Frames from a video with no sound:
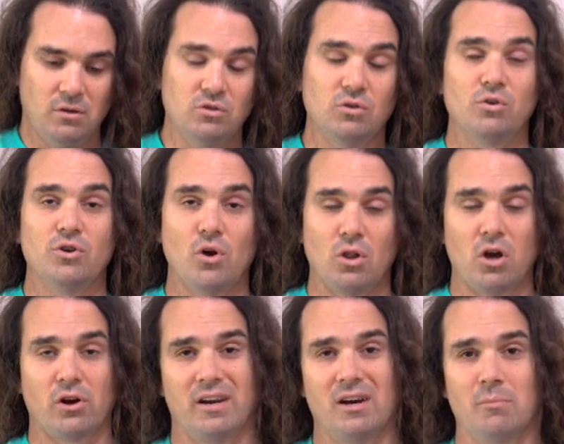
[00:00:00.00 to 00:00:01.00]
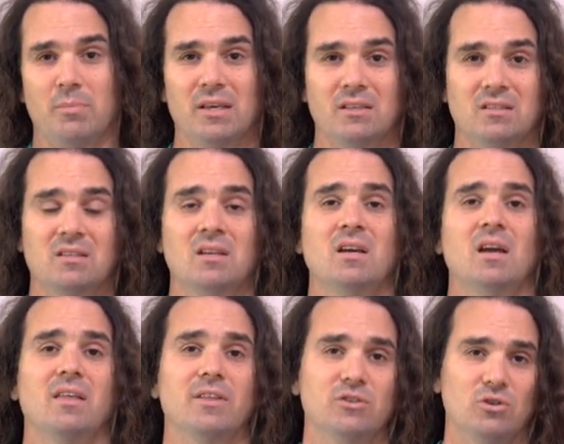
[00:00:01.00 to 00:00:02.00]
so you no longer hear beats
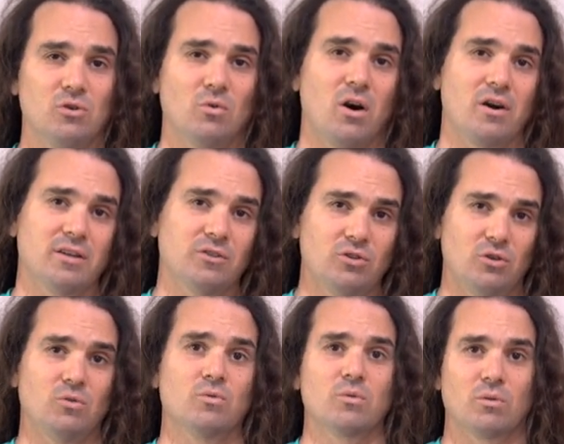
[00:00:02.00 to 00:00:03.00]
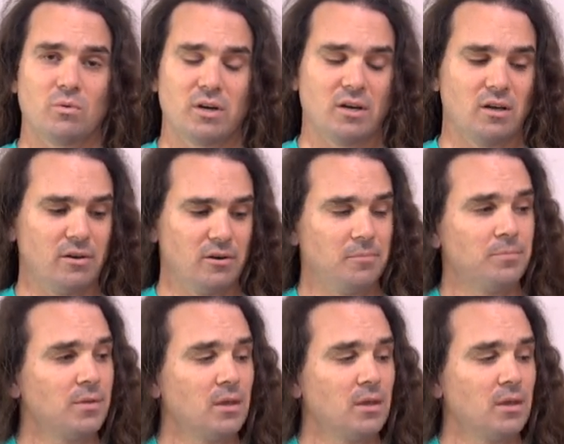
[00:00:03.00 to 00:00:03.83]
and the two are in tune with one another.